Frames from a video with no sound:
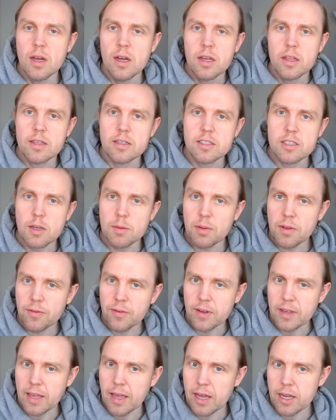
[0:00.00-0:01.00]
the
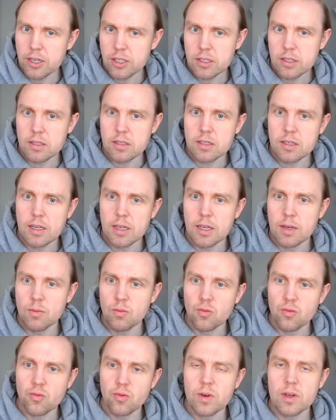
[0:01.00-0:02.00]
simplification
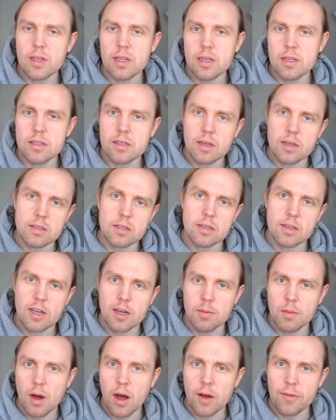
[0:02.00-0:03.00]
scheme really doesn't
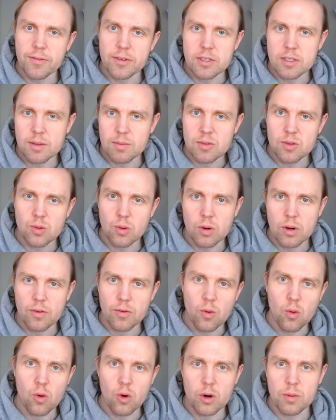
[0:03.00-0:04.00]
come off as some sort of
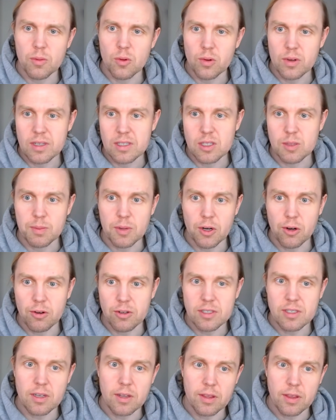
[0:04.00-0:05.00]
horrible
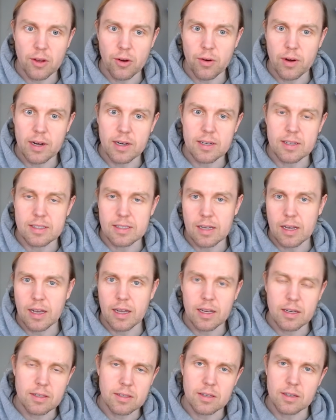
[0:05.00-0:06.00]
conspiracy theory
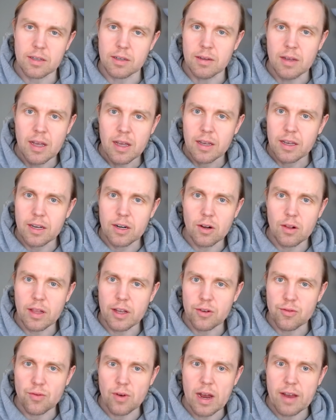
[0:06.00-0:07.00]
designed to,
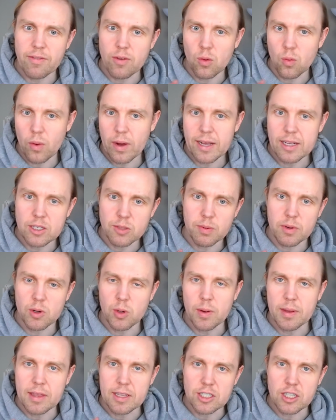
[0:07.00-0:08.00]
like drive a wedge
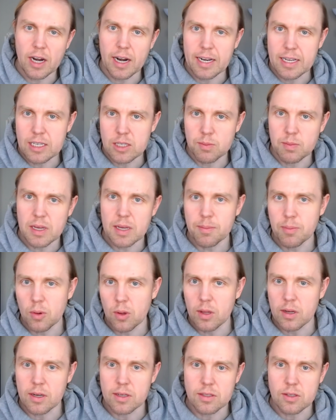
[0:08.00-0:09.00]
between the Chinese
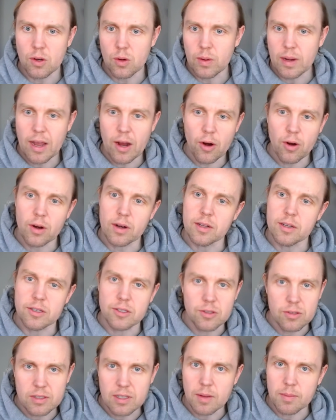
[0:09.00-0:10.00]
people and its own heritage
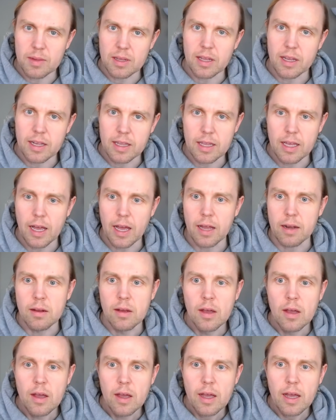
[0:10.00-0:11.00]
or something like that.
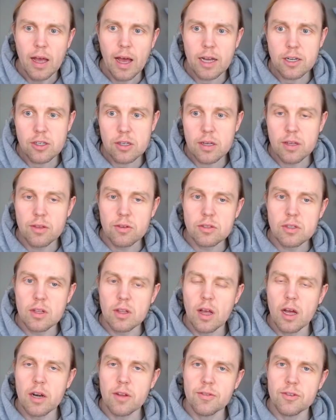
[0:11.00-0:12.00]
Actually, there's a
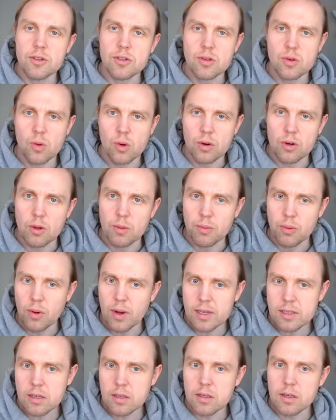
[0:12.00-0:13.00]
lot of historical
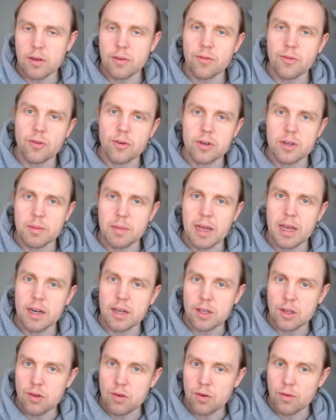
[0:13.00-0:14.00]
precedent for
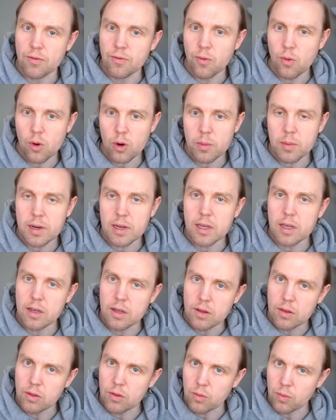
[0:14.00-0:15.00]
demanding uniformity
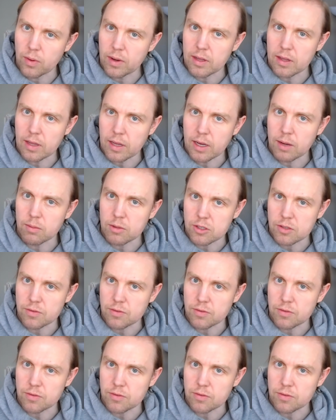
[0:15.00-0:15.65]
in the written language of